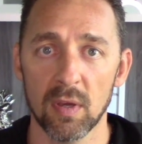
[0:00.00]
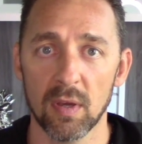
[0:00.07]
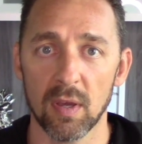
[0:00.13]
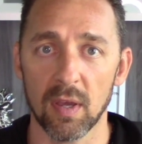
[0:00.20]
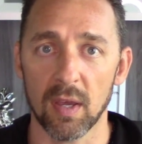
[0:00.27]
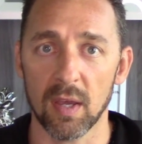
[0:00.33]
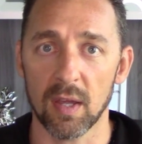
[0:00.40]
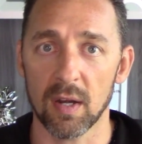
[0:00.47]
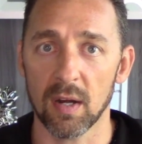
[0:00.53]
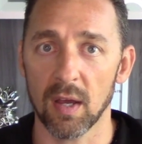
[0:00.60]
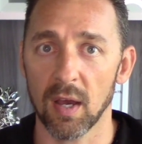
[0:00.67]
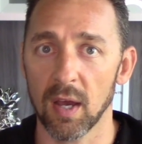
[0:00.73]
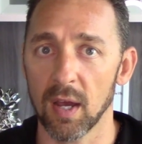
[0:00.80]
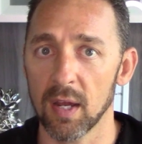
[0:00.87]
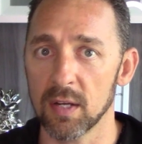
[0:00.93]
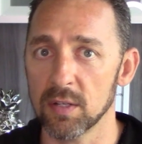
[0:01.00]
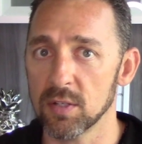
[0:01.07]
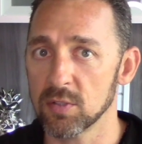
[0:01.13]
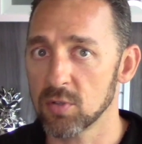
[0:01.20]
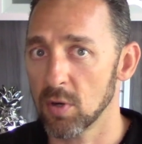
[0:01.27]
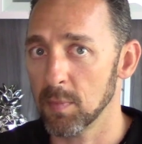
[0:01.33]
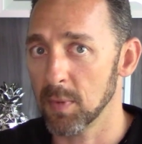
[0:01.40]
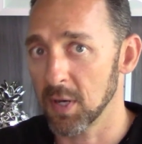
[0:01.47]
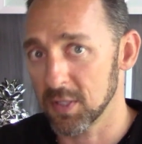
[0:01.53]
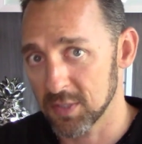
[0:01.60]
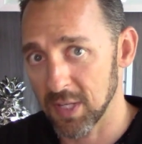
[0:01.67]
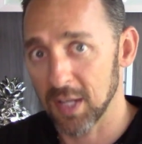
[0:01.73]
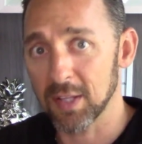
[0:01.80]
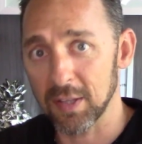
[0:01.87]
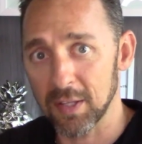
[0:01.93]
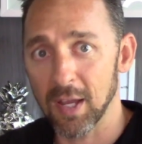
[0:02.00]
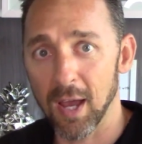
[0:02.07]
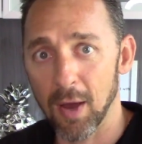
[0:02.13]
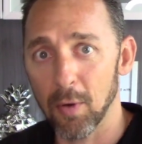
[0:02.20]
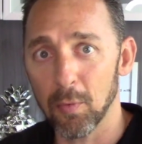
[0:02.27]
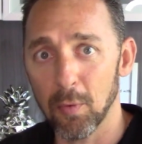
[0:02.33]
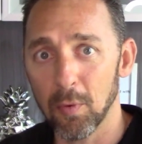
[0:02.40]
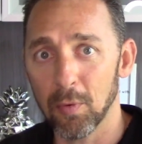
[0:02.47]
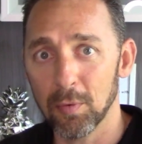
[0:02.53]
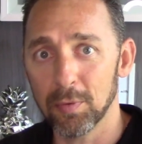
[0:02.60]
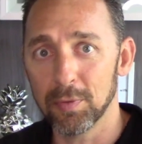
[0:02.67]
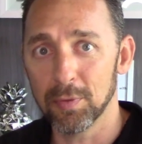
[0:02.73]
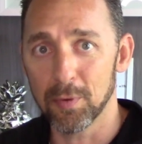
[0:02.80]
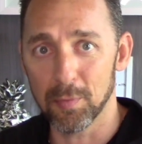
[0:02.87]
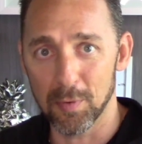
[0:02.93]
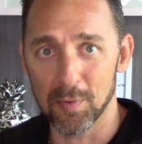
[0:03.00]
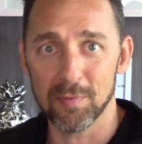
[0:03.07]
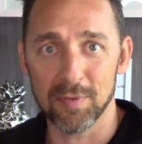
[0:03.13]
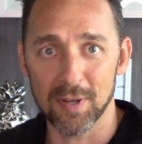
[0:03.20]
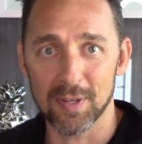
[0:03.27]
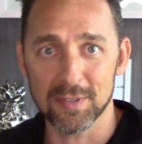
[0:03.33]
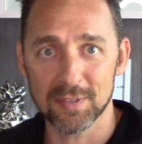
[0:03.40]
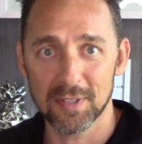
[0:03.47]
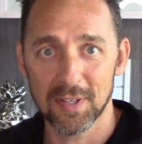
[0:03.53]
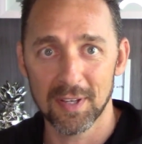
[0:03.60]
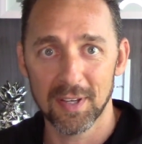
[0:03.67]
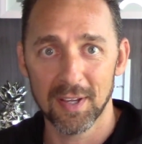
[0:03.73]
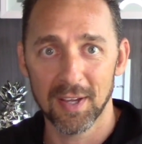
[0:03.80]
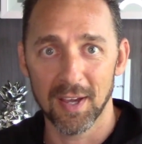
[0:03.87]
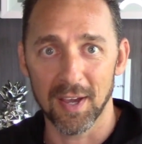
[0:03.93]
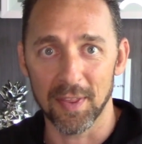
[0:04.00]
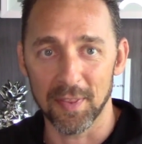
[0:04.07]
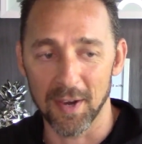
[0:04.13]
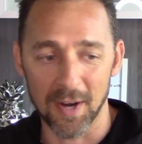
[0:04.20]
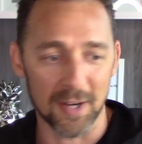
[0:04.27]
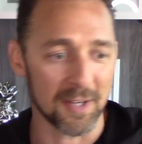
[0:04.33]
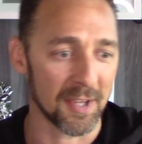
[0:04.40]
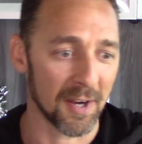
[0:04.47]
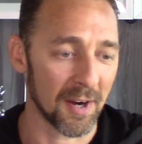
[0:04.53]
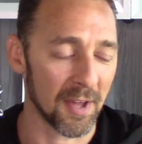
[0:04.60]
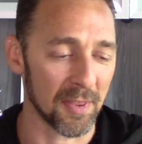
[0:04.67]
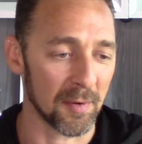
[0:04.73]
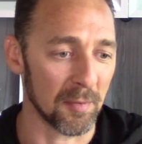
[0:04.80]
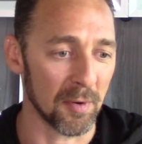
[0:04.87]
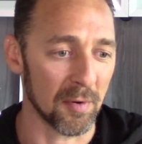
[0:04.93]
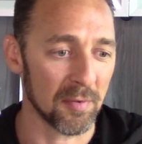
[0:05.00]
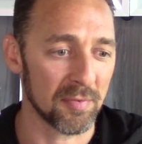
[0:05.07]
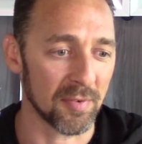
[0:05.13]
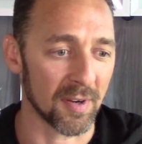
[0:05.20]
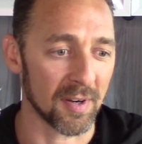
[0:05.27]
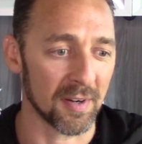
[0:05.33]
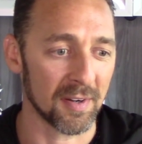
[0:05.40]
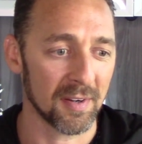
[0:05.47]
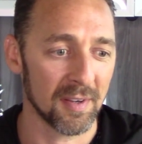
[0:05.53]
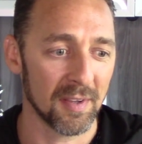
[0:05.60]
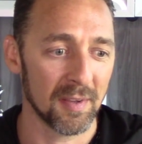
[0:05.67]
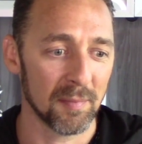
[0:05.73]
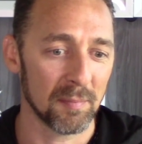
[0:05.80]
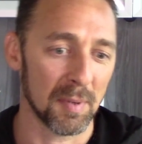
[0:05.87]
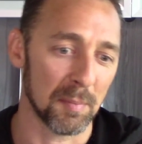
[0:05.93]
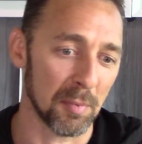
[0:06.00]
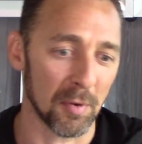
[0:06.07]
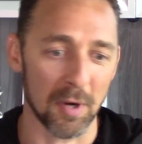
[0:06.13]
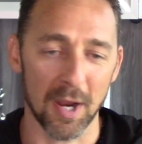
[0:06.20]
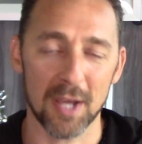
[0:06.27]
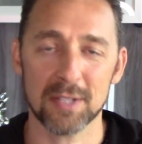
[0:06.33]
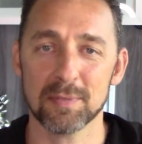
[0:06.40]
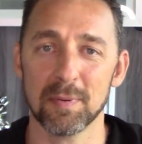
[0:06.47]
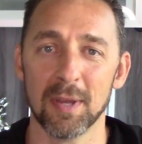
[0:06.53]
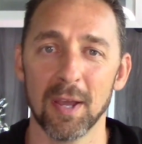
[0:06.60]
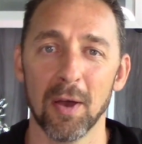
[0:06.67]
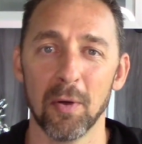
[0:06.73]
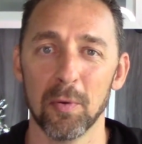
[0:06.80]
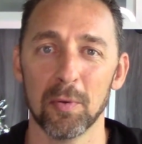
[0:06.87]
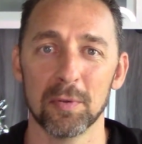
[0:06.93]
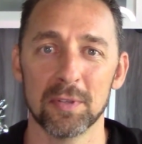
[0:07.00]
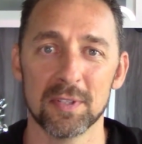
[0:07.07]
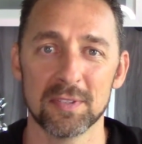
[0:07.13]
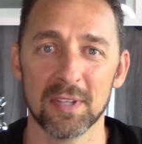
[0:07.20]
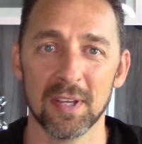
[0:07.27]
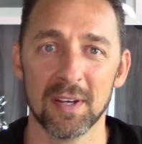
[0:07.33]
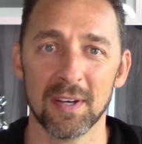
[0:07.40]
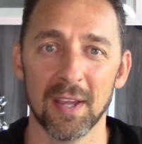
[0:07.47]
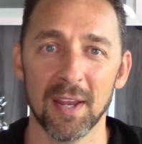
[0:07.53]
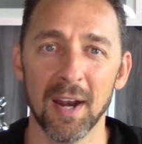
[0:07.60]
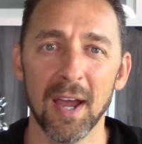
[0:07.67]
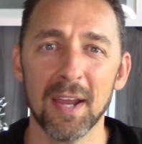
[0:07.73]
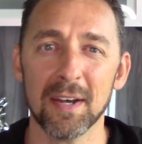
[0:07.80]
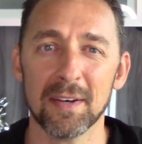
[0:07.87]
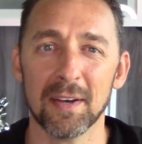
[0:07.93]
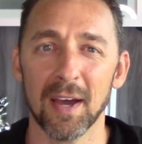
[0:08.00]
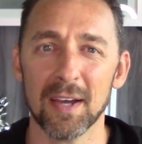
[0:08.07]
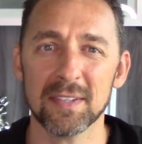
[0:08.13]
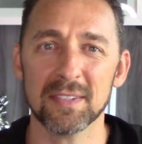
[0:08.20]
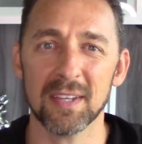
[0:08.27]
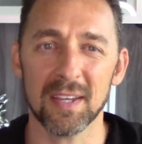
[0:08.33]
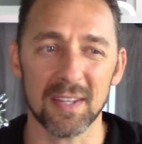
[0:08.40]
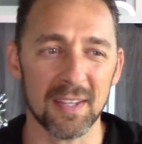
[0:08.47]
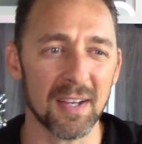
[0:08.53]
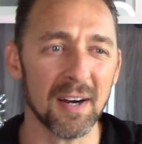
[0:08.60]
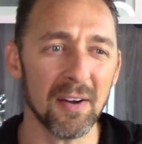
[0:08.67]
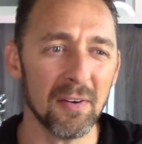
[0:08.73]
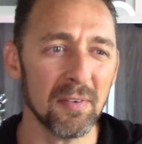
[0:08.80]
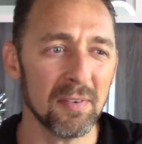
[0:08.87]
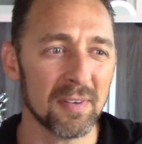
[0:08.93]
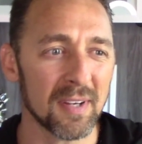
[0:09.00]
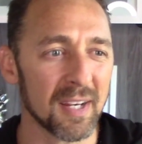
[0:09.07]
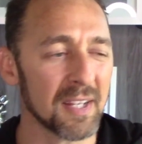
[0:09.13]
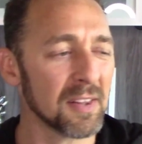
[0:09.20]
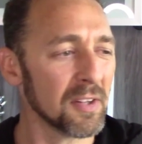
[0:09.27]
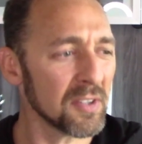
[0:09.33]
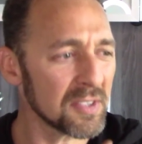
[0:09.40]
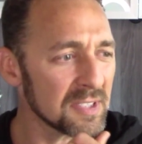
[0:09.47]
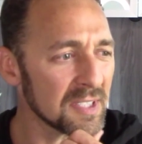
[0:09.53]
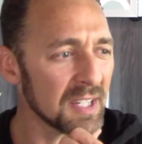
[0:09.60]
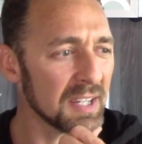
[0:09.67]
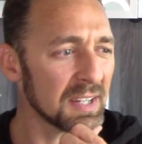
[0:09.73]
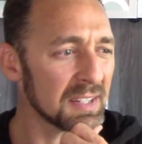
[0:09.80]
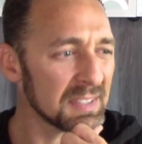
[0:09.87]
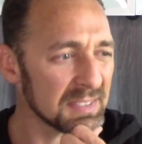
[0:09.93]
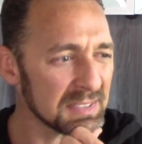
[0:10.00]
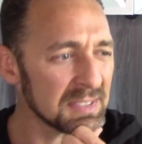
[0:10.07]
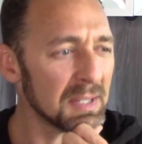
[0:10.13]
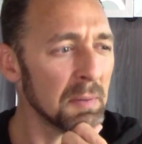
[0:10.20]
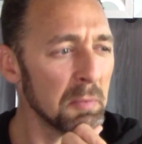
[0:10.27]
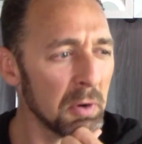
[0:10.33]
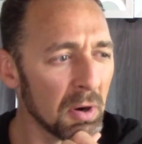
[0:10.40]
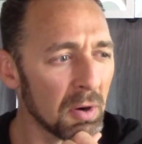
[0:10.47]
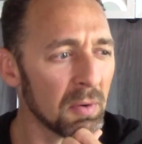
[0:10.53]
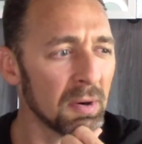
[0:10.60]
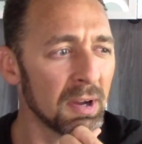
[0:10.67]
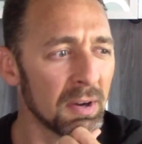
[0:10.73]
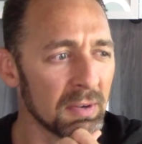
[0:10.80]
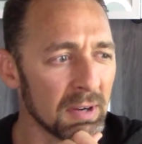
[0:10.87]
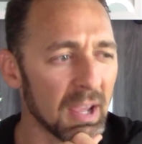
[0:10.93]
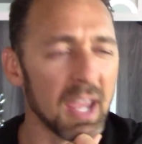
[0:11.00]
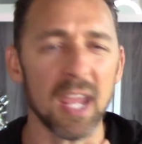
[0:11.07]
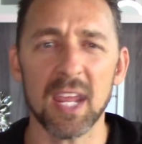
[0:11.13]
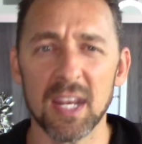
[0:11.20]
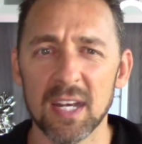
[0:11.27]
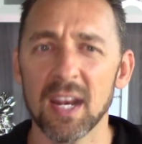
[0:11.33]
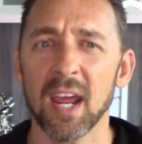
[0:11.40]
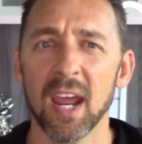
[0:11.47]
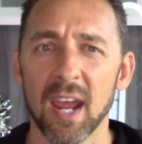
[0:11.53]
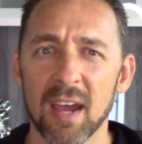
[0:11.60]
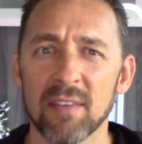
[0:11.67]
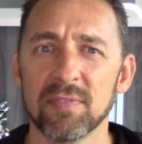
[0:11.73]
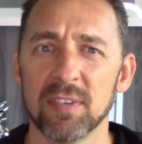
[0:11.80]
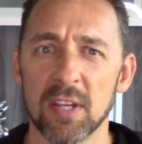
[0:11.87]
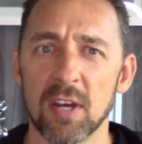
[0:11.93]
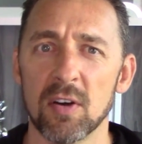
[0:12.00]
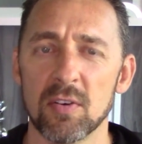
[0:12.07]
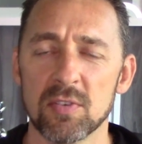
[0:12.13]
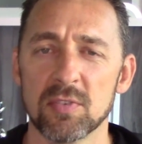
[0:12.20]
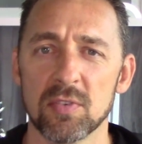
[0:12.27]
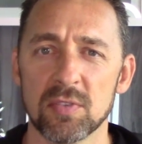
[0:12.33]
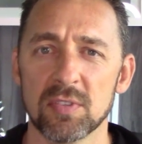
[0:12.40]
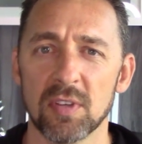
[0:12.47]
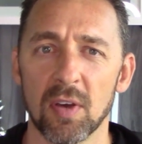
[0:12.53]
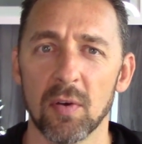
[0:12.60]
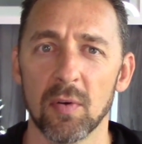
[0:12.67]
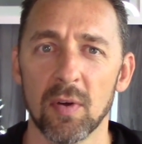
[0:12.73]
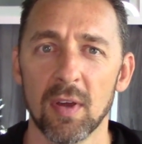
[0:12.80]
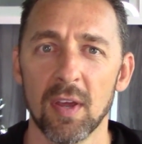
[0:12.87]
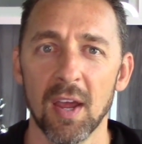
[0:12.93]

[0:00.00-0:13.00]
and I'd determine exactly how old the roof is. And then I'd get on the roof and people would ask me, how old is it? And I'd, I'd say, you know, it looks like somewhere around eight and a half years or so.